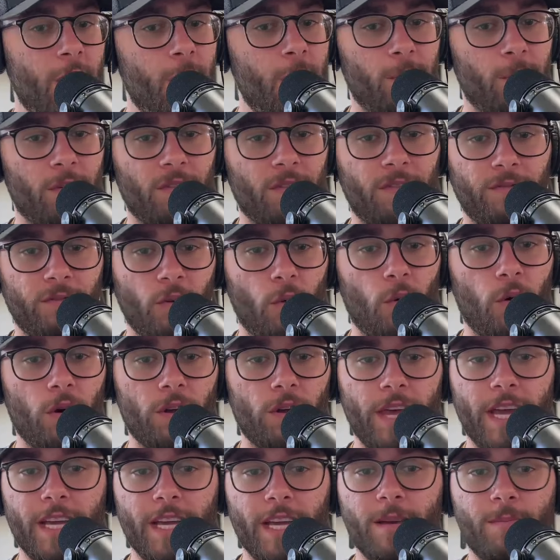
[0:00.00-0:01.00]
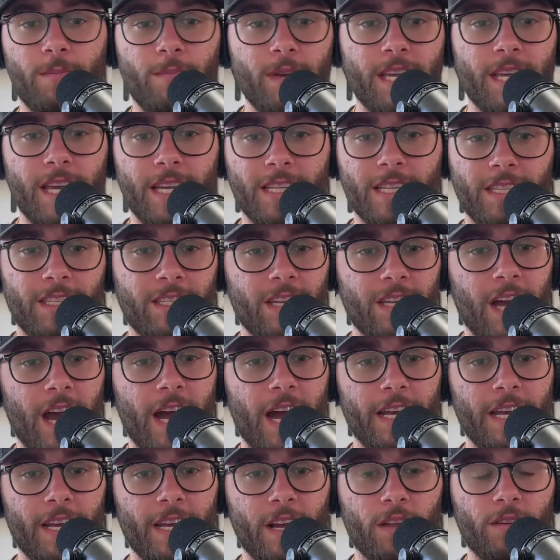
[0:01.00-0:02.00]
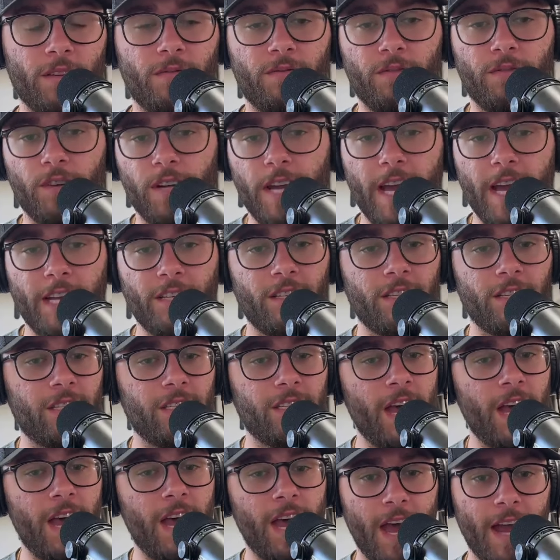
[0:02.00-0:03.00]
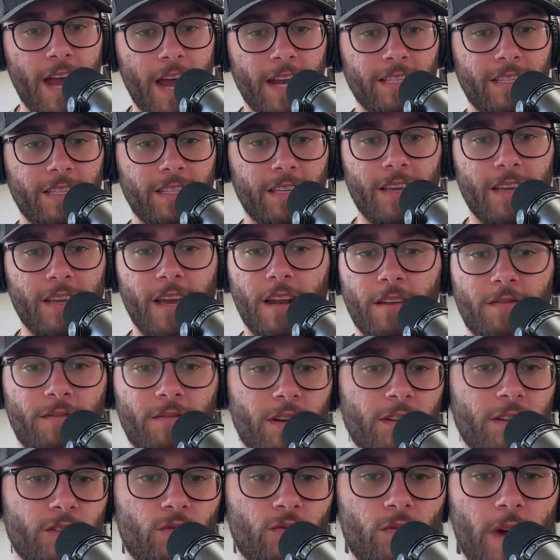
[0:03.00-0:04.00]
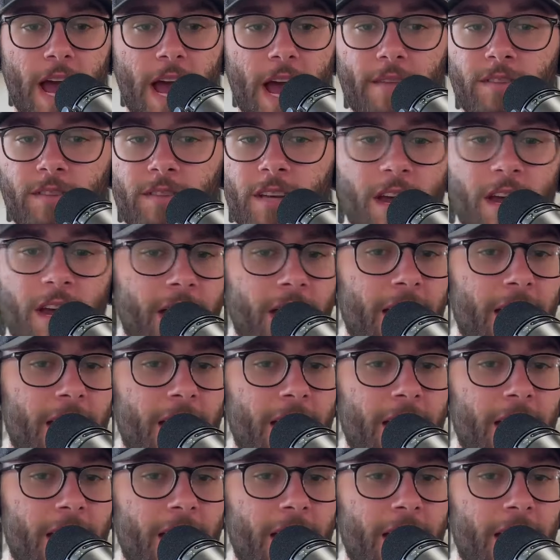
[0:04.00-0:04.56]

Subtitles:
before they could begin signing other free agents, heading to the NFL draft,